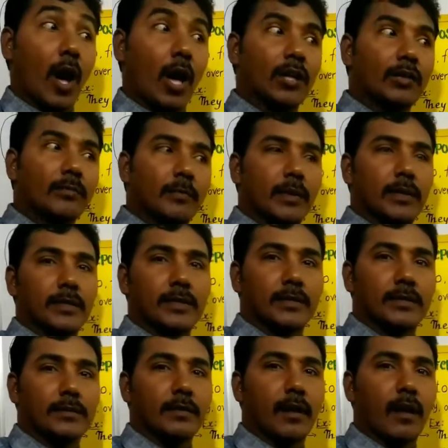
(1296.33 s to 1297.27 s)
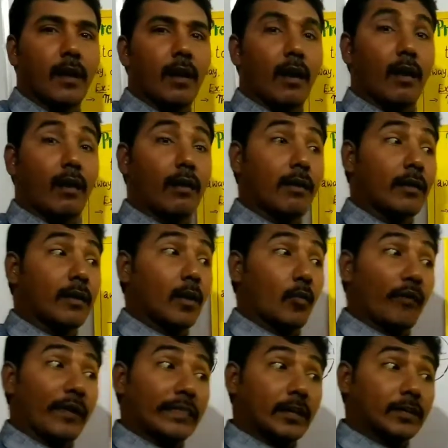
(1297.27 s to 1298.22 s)
on bus, or
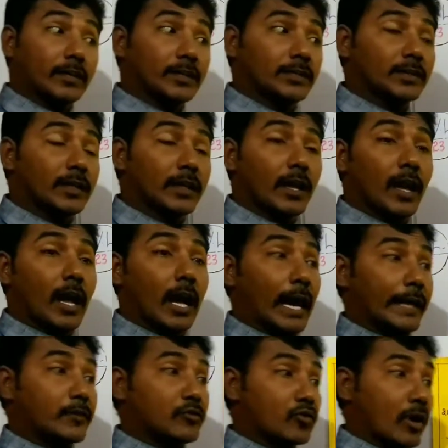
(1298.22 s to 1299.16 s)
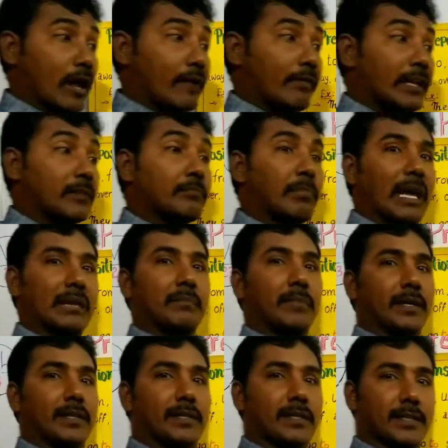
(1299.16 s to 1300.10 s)
whether I travel by
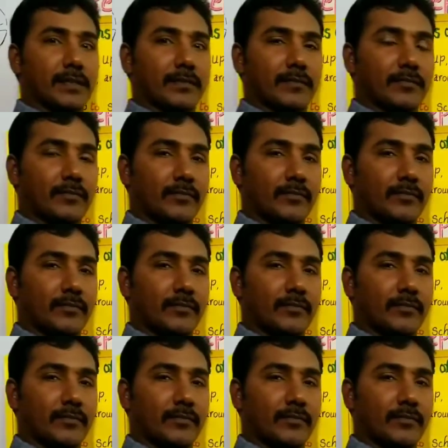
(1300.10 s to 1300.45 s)
bus.